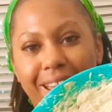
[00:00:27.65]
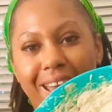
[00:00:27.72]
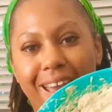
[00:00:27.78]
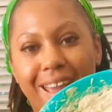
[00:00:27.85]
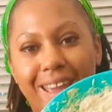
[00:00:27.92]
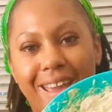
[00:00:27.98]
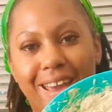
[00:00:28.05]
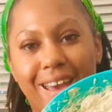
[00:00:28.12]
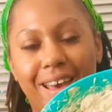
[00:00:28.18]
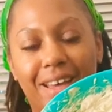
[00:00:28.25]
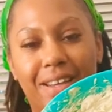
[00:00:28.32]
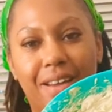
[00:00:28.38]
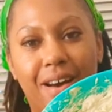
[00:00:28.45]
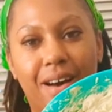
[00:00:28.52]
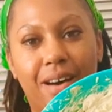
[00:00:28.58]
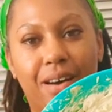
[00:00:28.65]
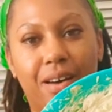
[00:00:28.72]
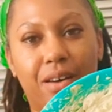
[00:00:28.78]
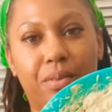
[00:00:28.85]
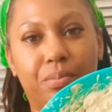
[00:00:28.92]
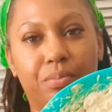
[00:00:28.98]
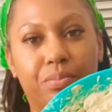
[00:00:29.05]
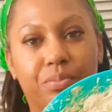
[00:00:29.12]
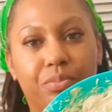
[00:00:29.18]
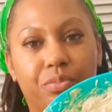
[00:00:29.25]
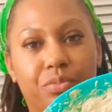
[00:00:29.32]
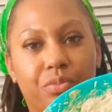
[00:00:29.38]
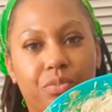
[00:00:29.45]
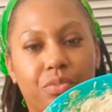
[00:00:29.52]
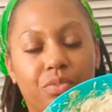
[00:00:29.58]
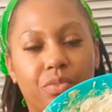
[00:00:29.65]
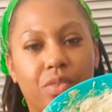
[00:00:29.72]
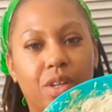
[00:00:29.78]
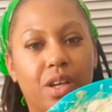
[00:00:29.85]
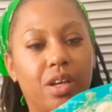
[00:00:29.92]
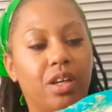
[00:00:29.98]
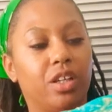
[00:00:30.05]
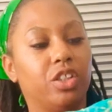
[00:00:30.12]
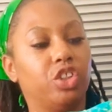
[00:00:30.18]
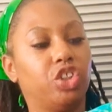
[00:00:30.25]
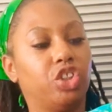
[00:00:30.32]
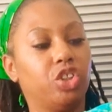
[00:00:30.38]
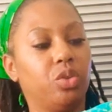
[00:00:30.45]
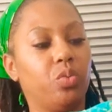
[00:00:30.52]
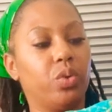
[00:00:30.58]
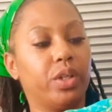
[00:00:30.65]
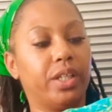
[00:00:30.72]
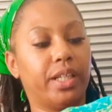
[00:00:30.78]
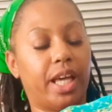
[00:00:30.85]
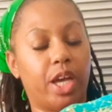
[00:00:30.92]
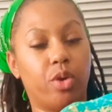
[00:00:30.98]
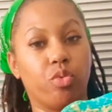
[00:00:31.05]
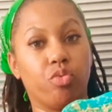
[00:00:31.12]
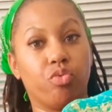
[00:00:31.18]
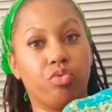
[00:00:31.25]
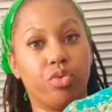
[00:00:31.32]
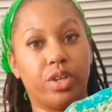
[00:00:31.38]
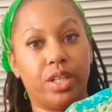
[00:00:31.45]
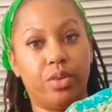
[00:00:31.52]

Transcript: And um, she wanted a really,